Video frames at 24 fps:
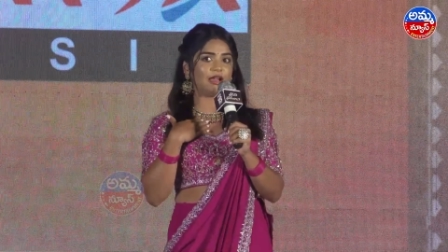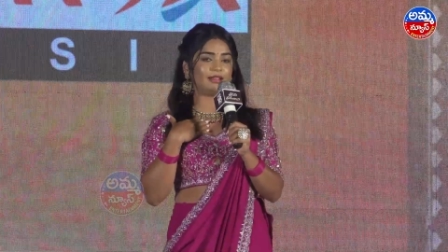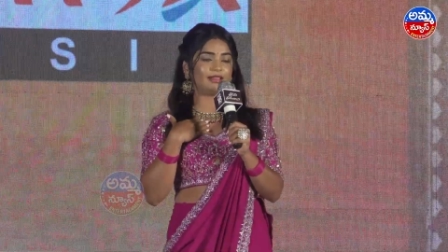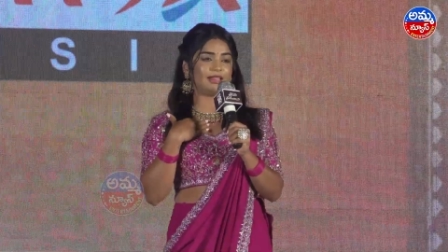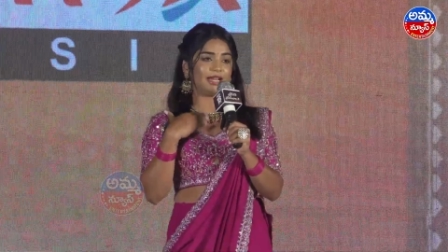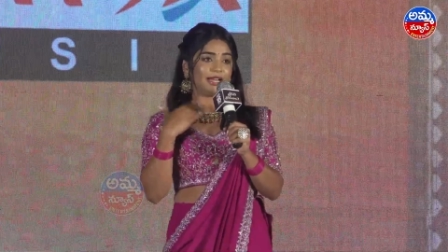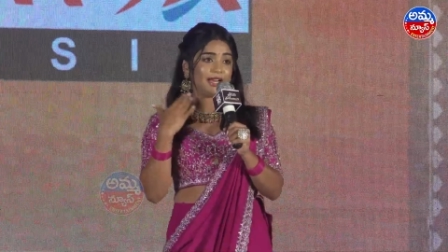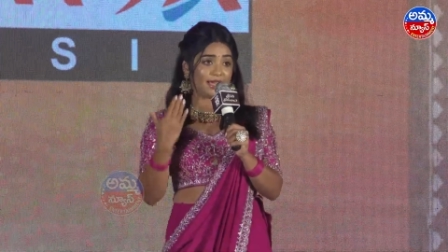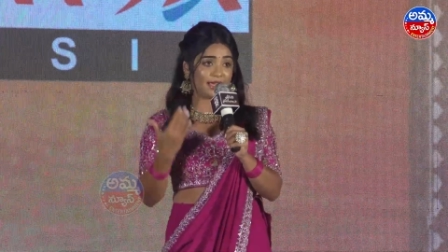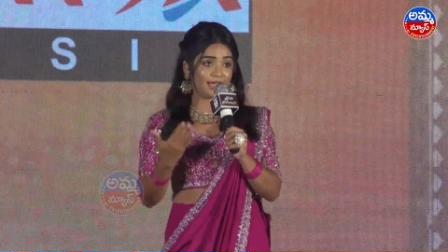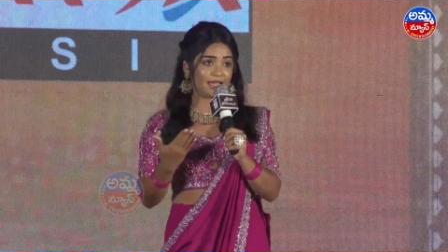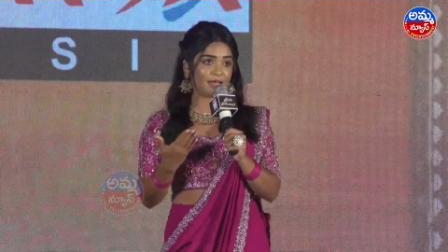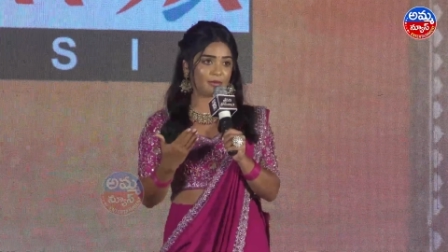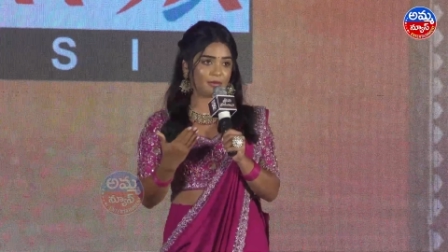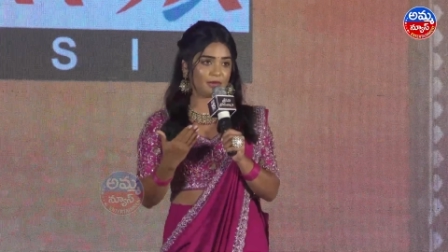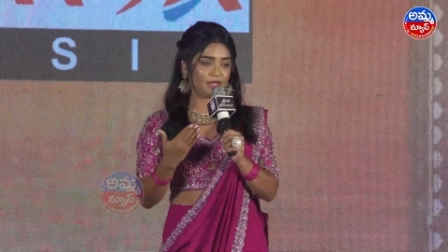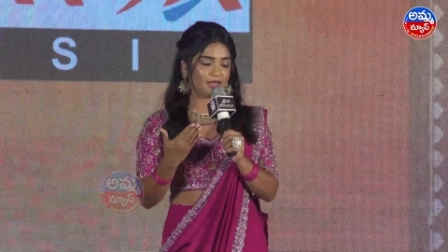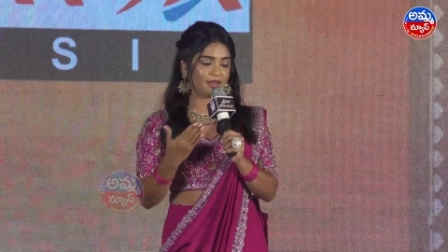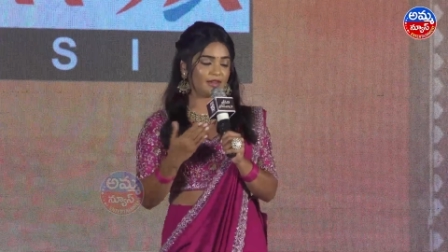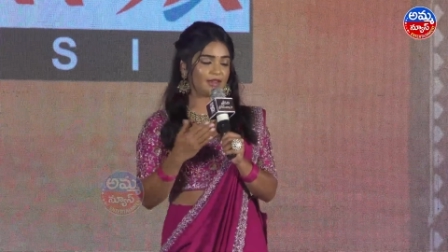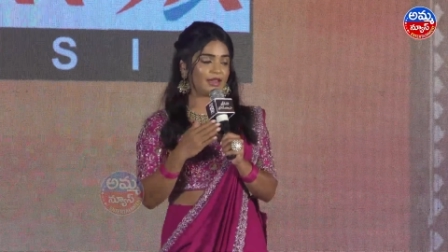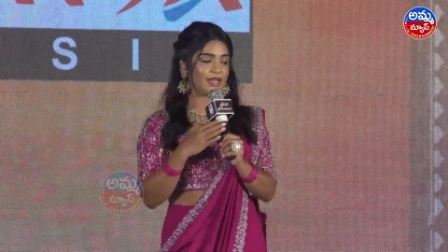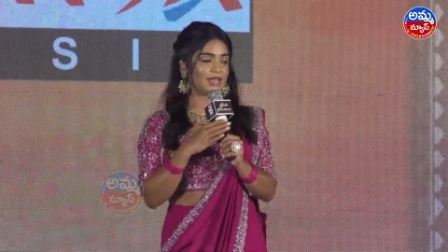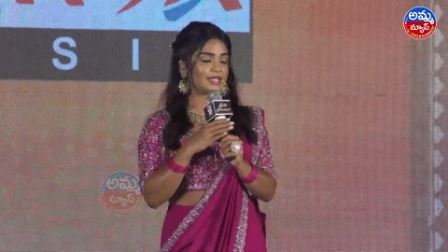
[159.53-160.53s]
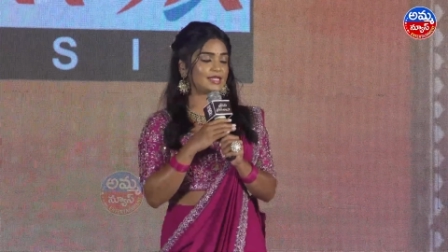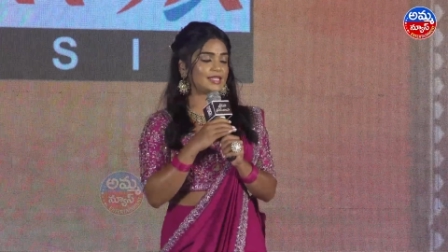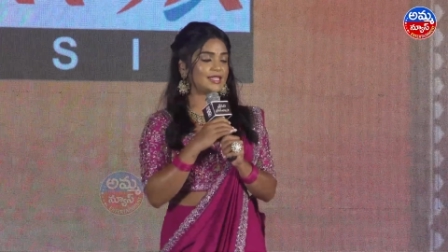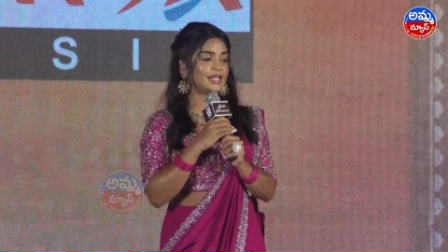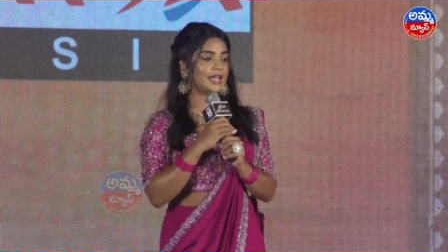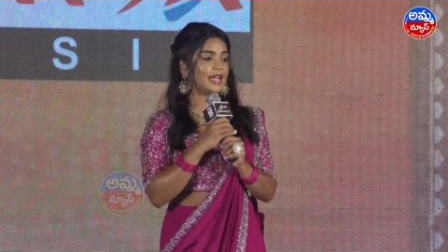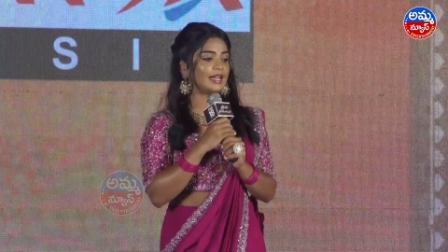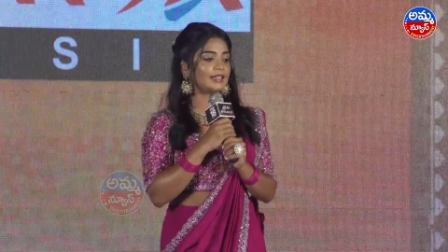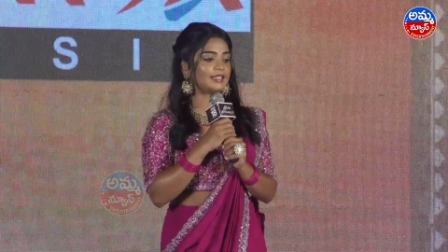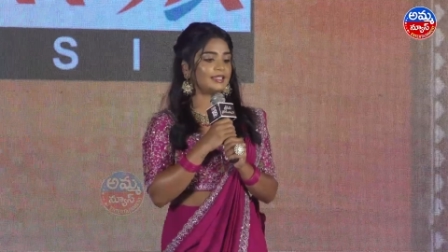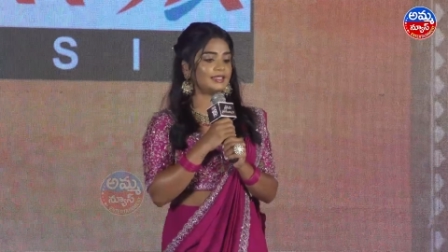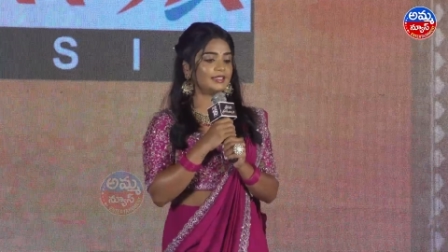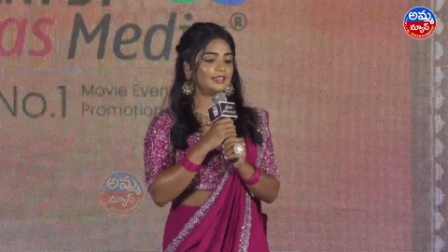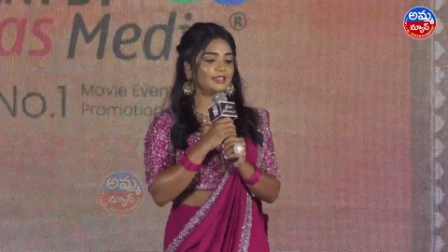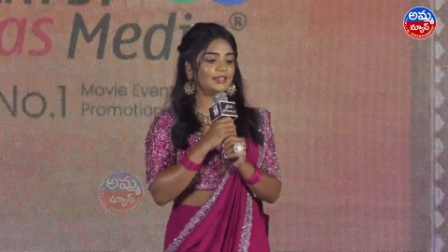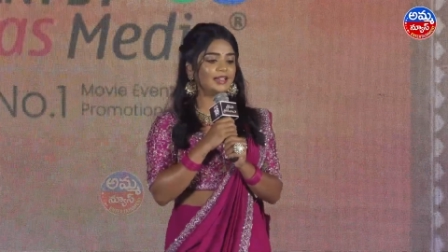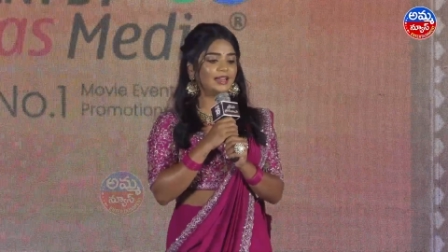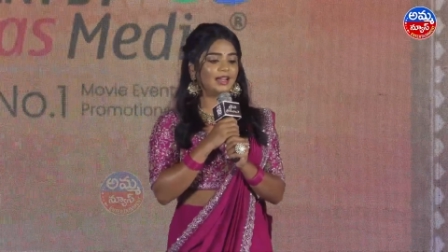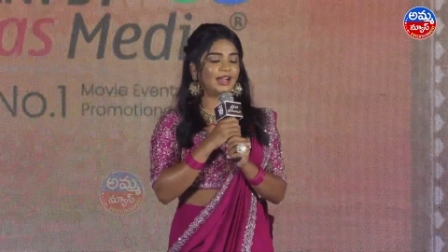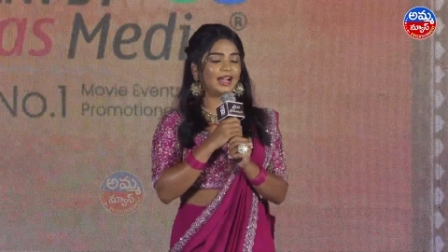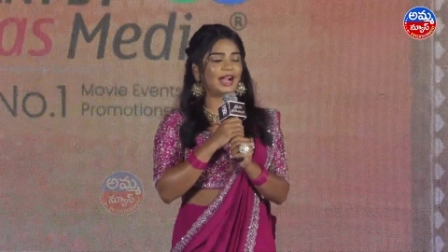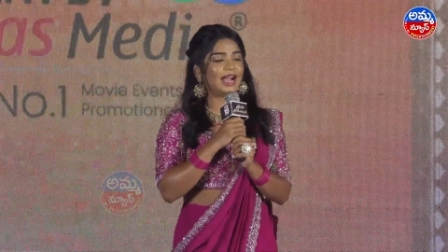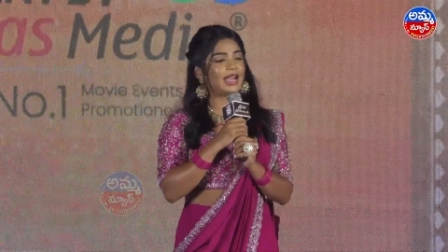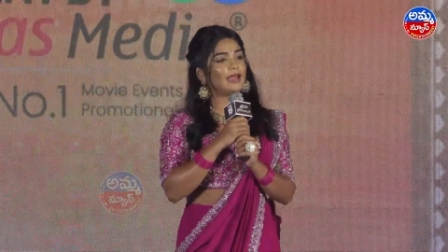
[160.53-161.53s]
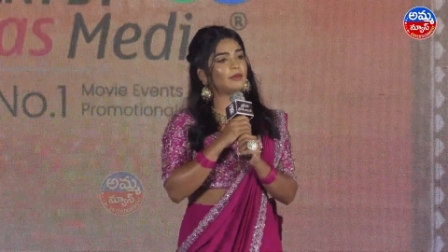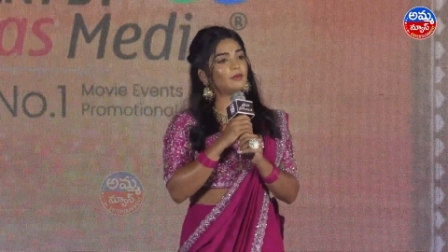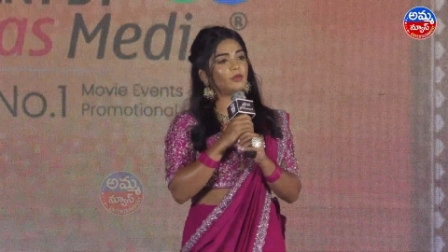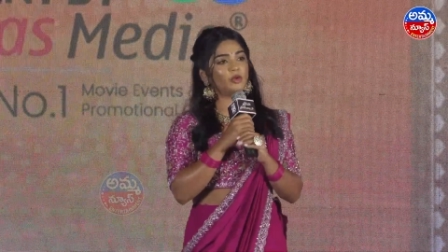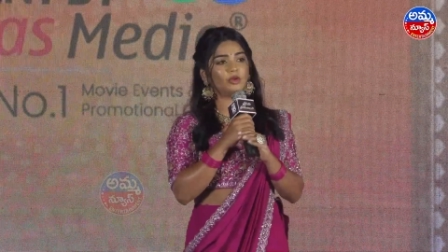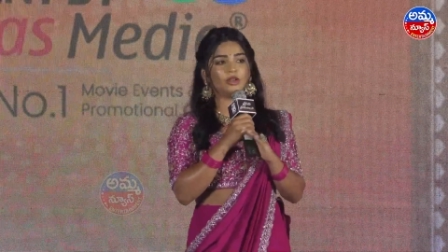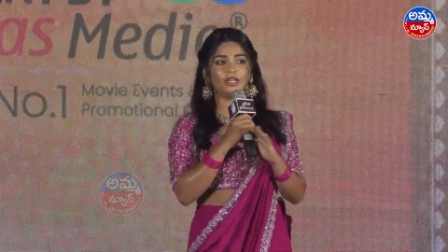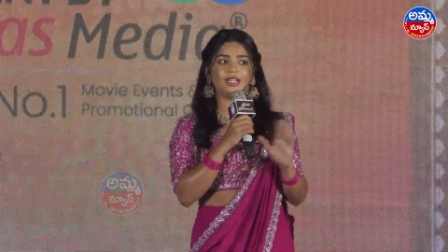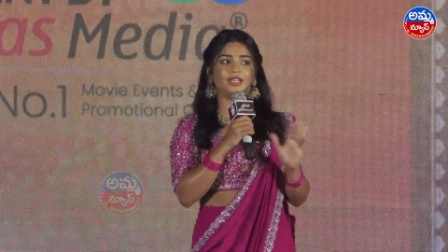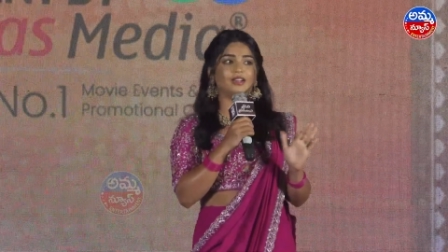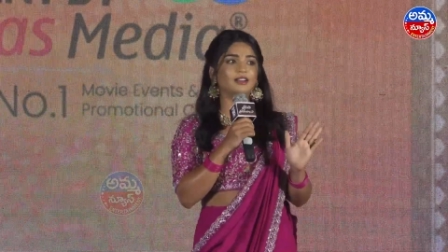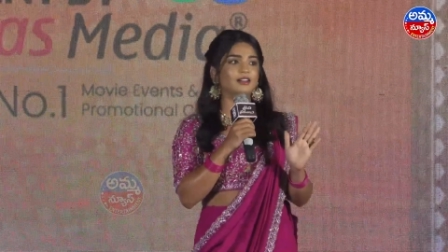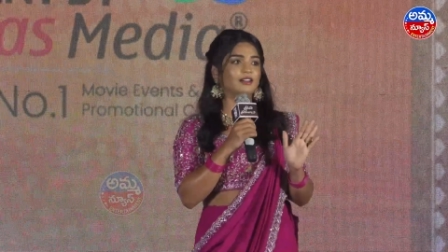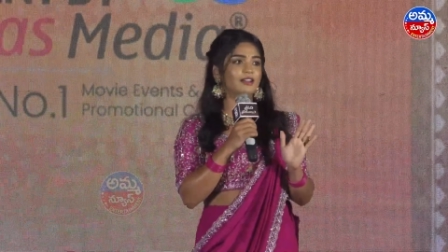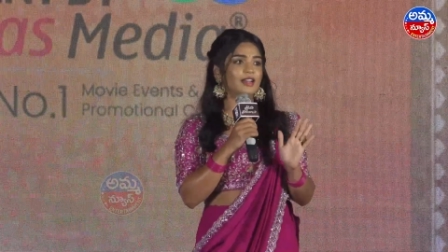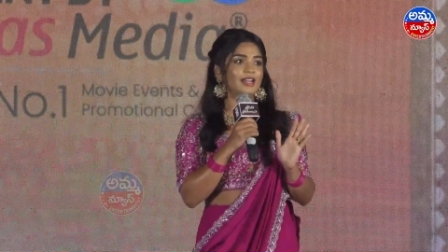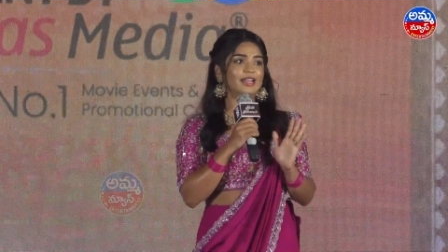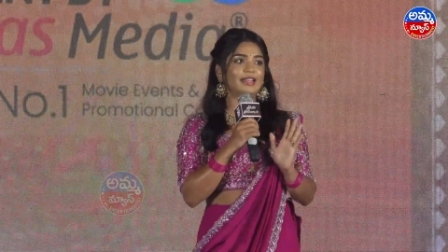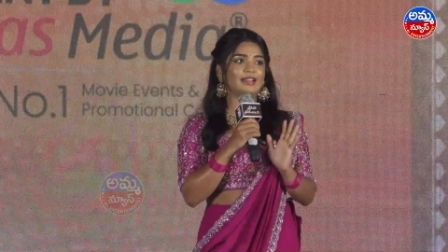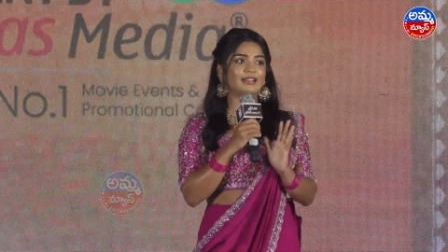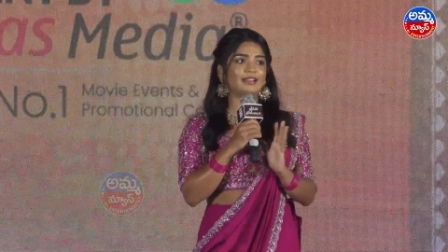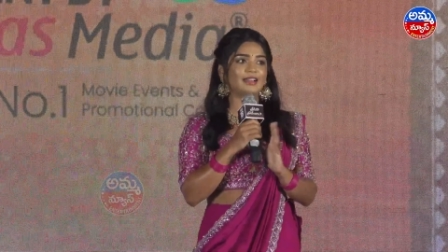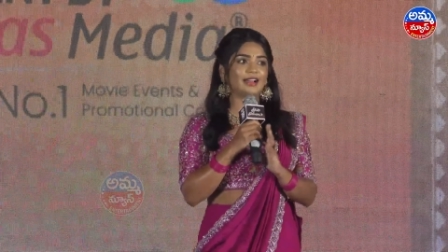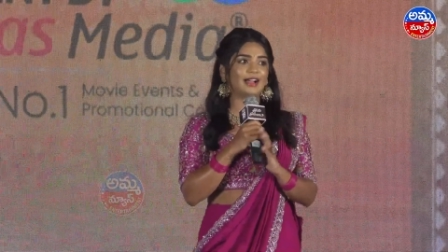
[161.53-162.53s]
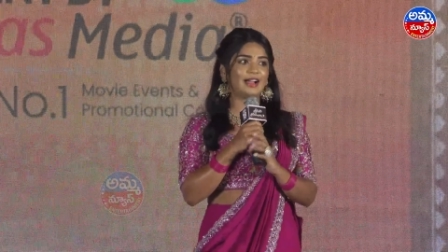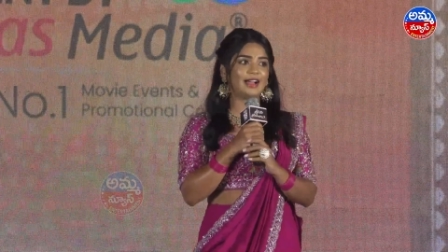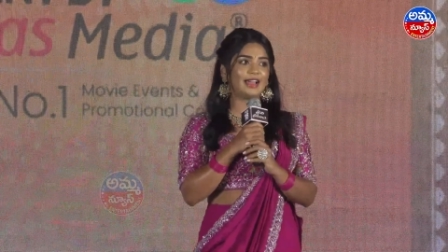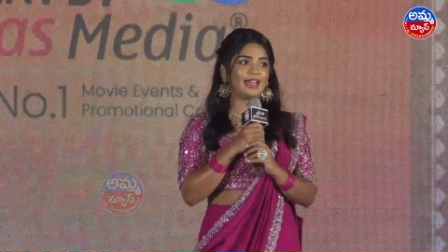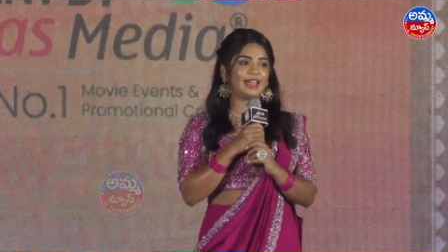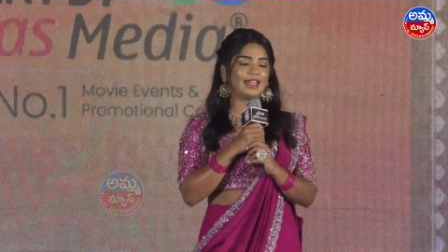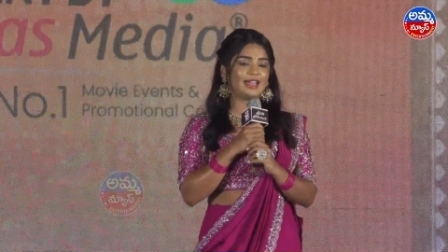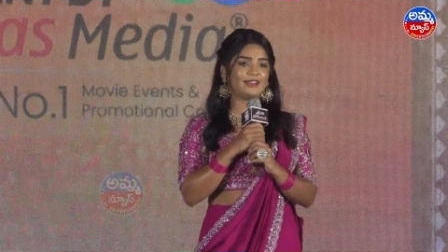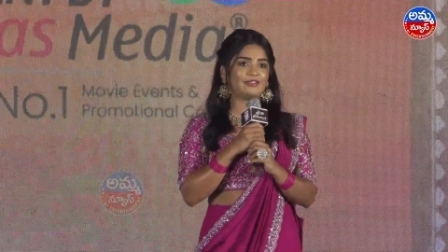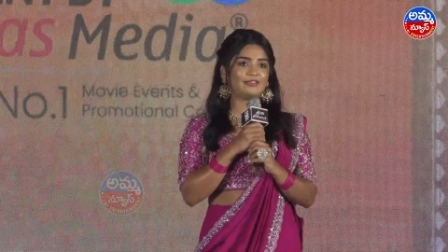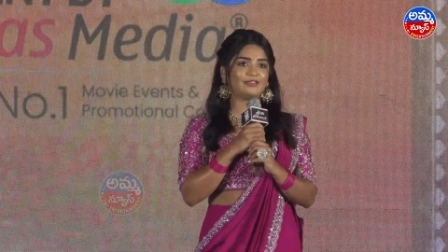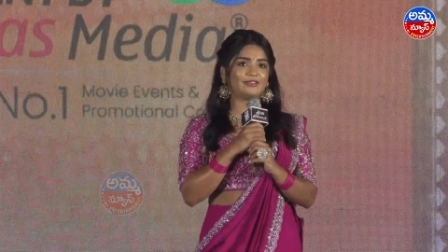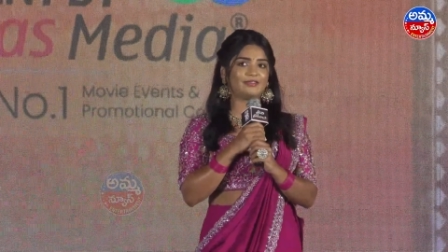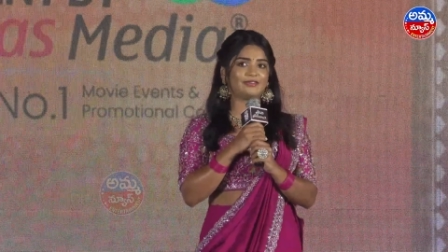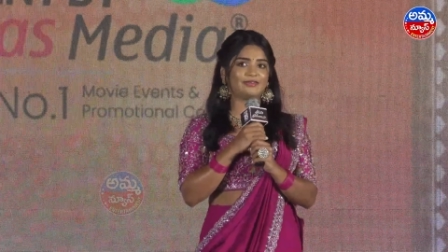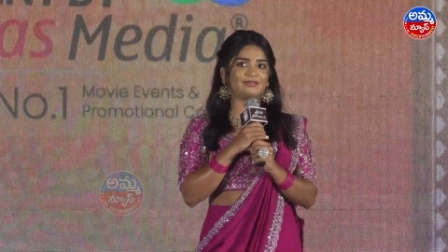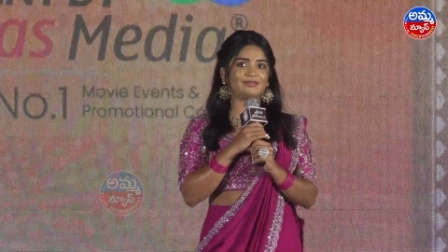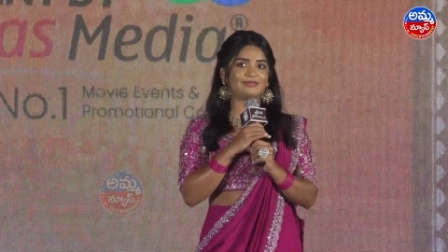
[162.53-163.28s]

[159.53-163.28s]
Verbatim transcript: that I am in as an actor, I am only learning. I have